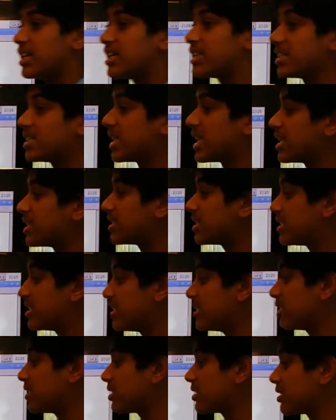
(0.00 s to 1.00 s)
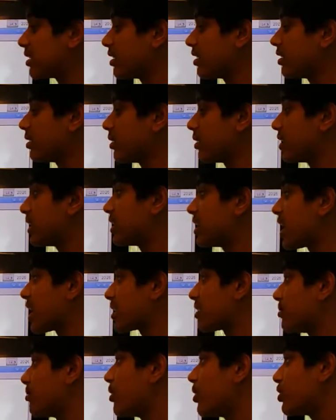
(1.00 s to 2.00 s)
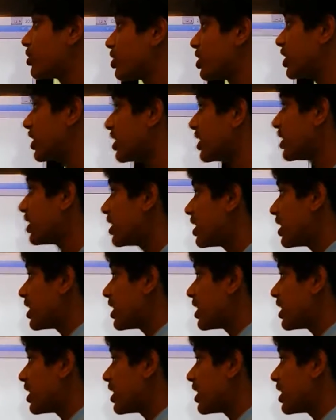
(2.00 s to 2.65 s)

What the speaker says: senses or detects motion.